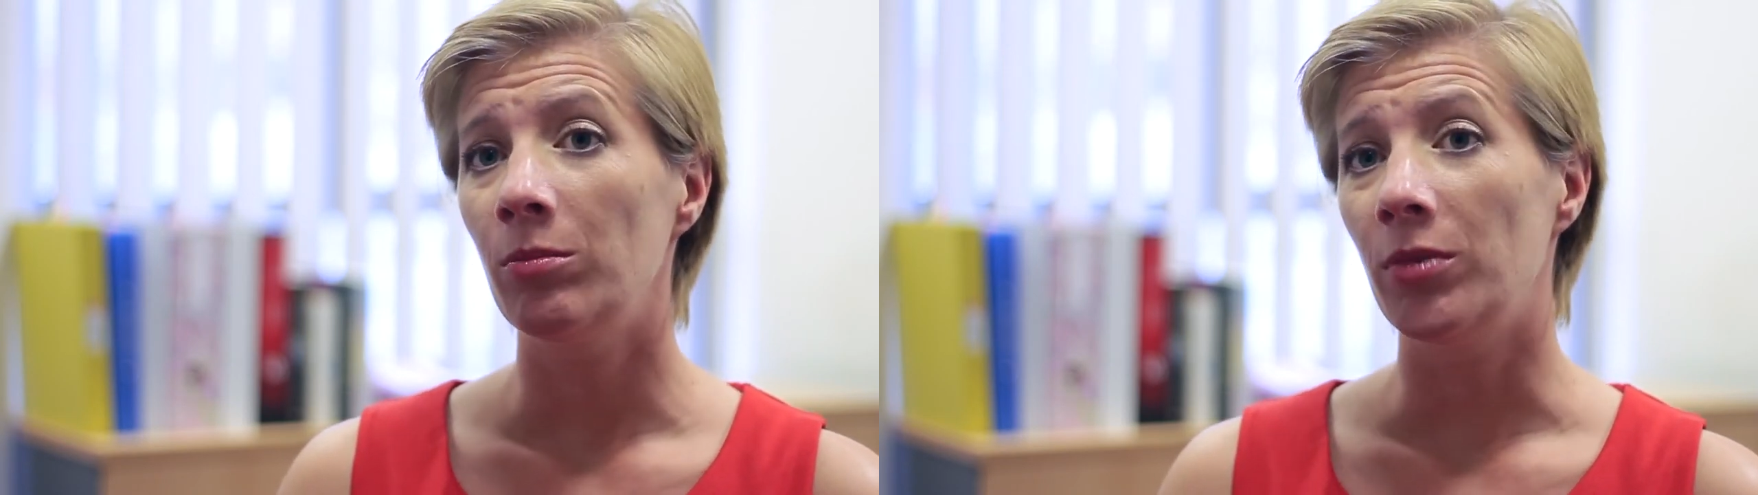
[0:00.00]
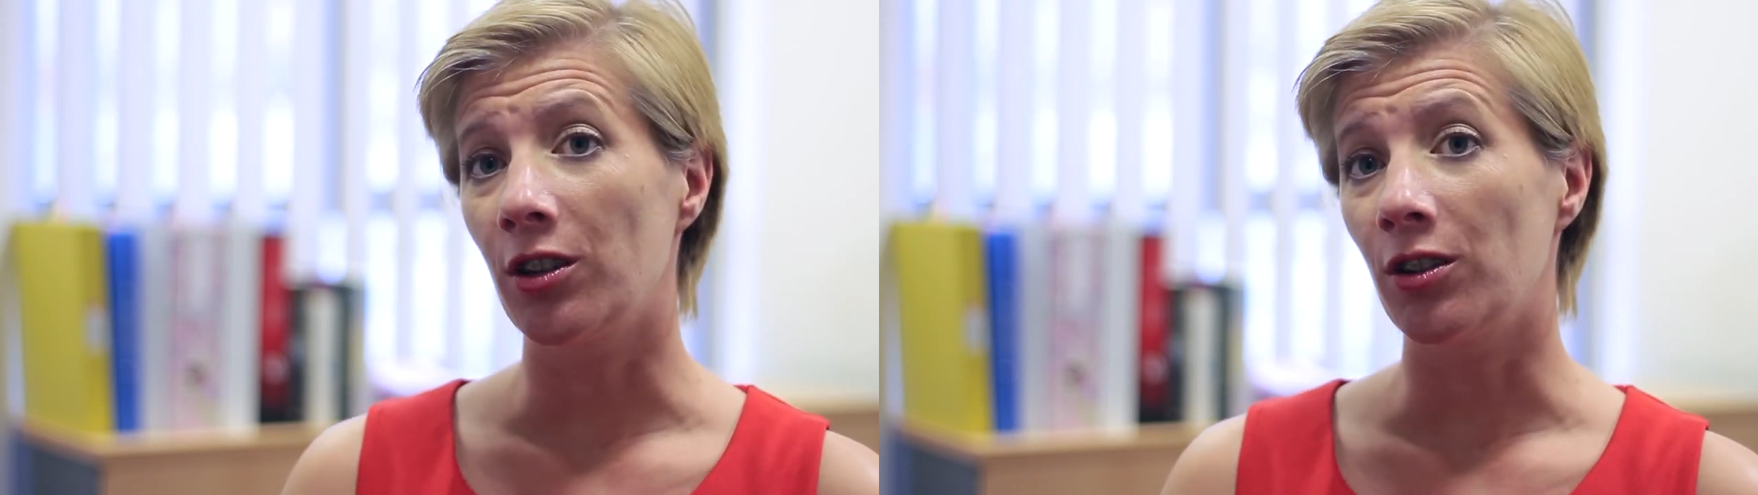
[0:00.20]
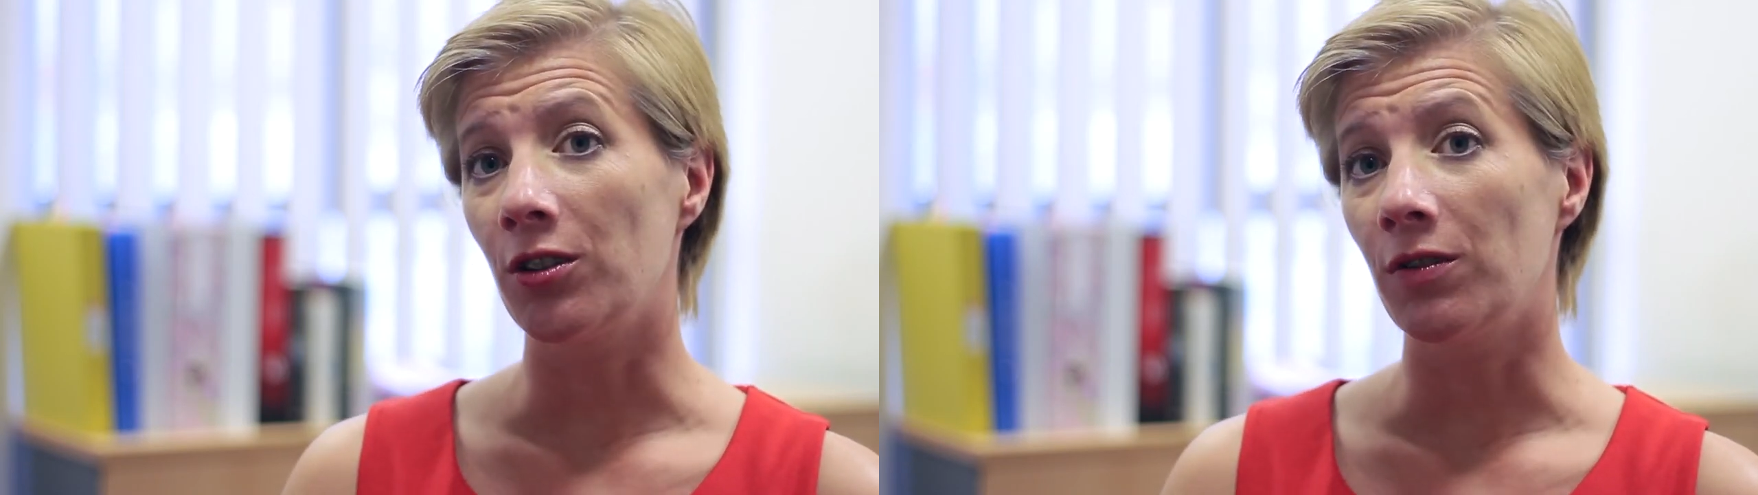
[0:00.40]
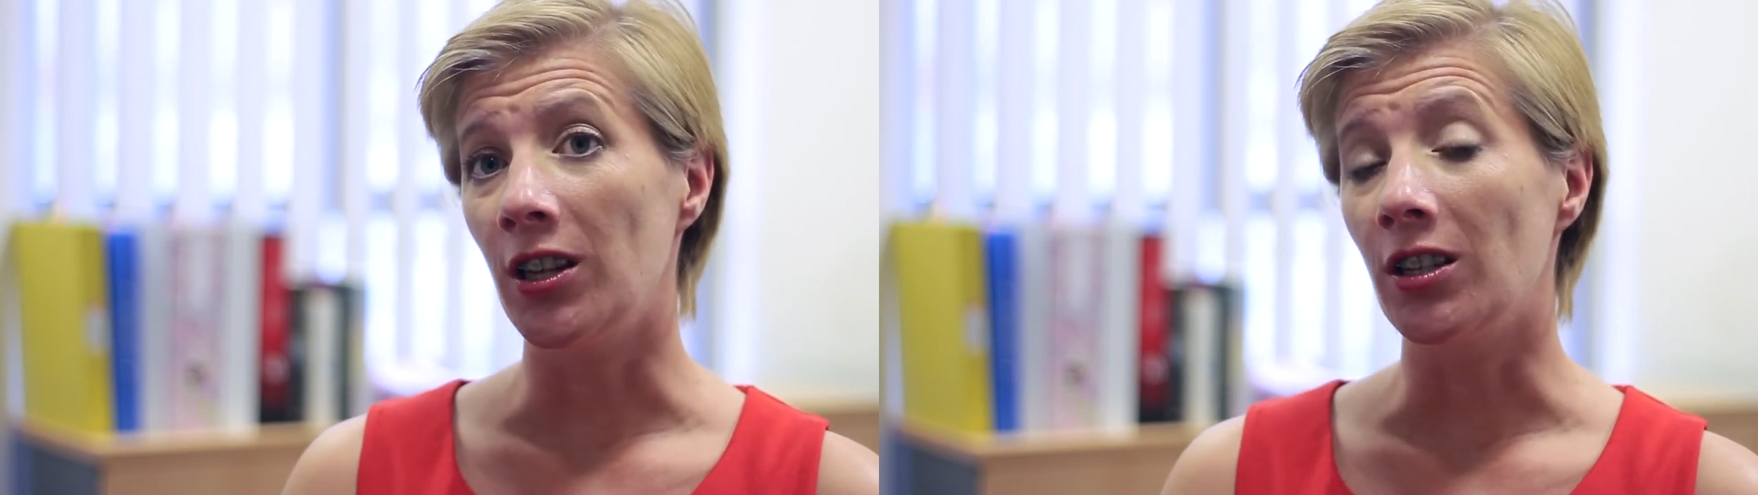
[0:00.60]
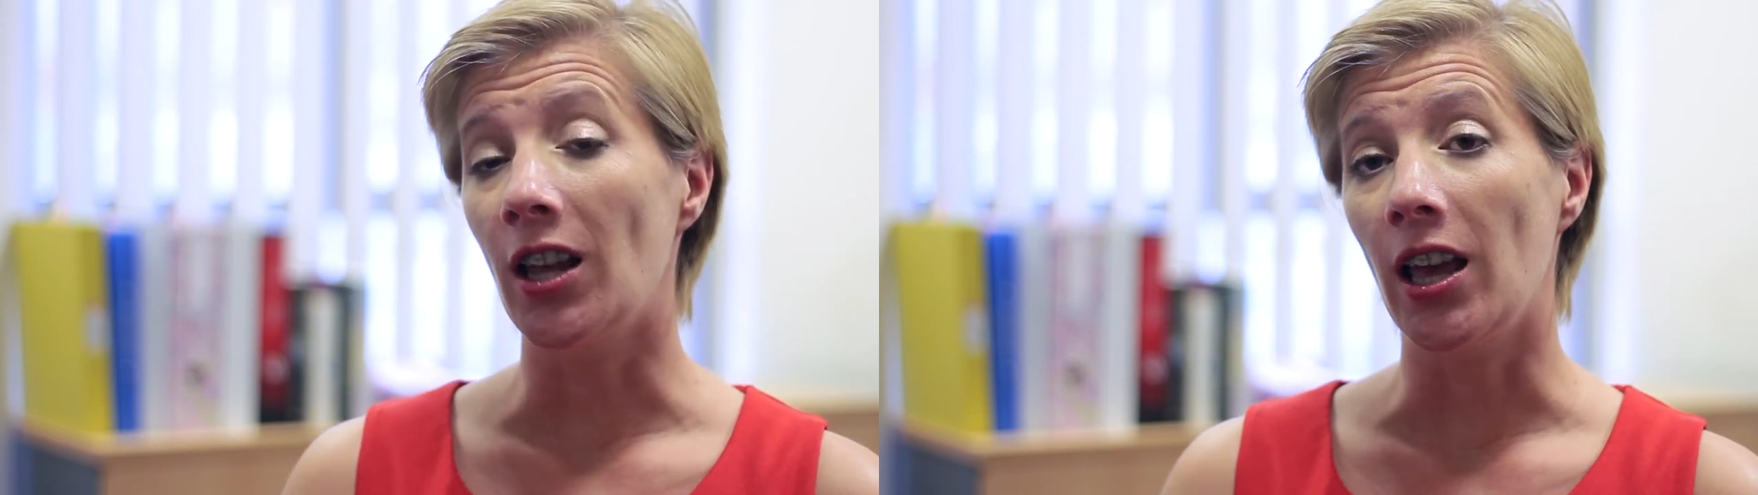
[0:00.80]
because of
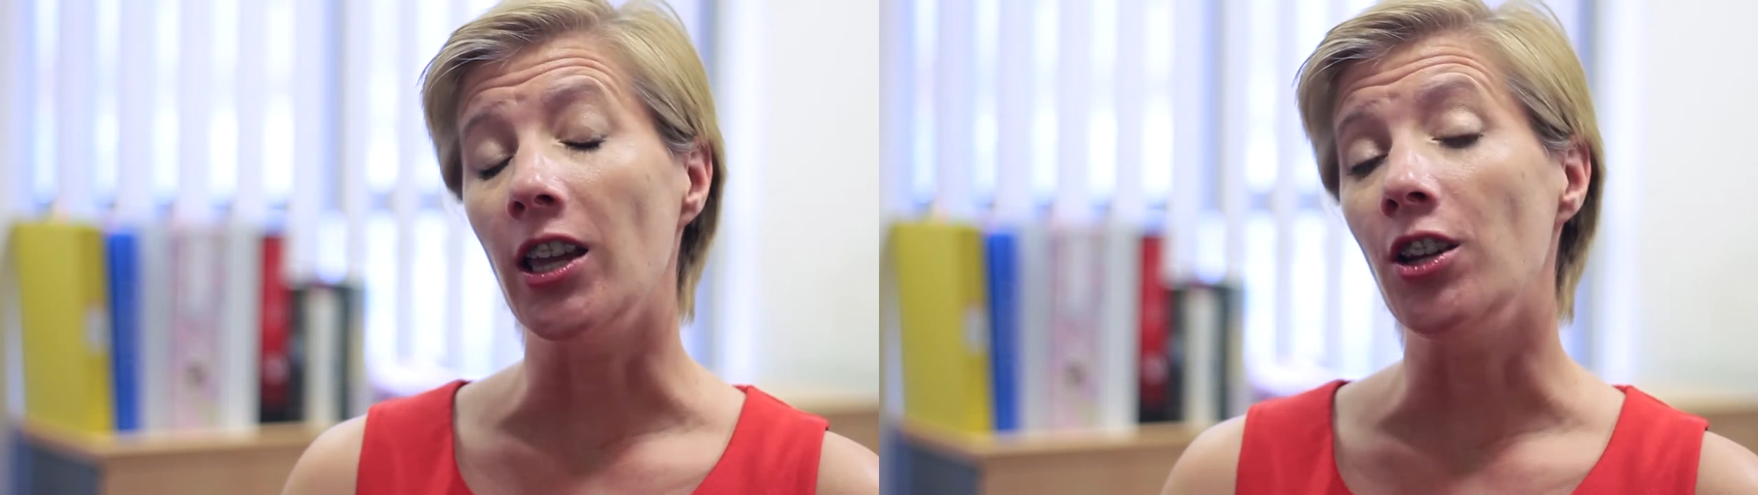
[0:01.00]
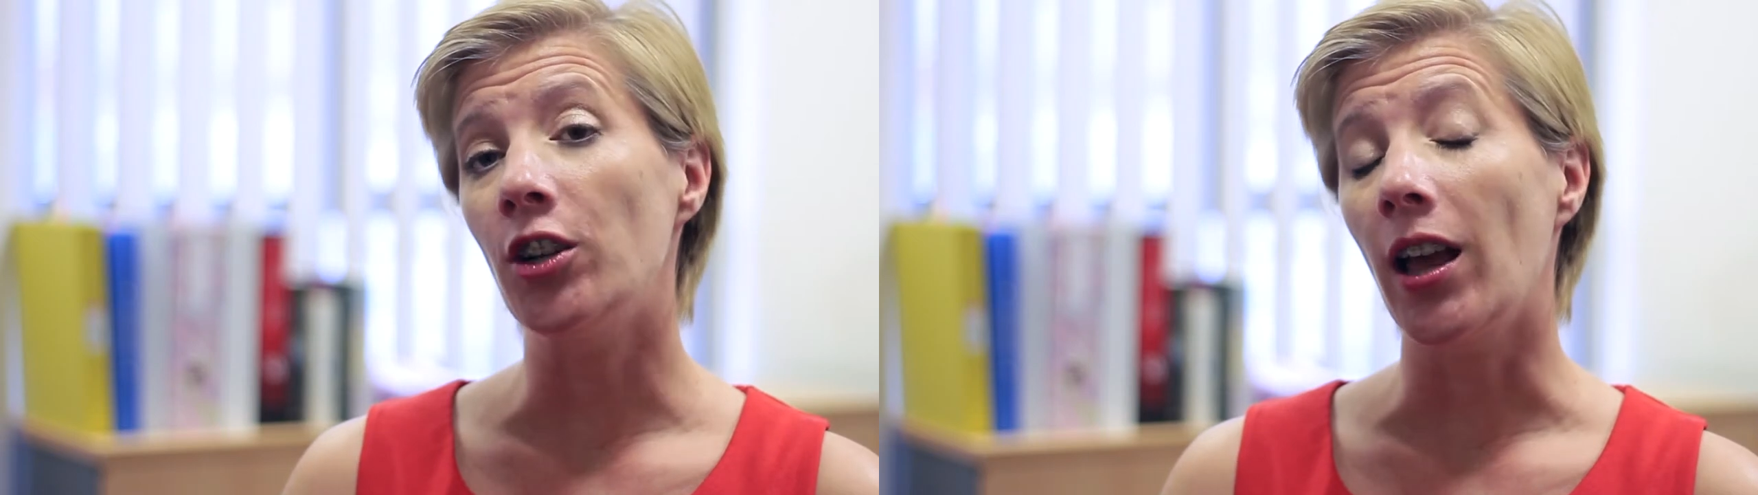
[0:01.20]
his age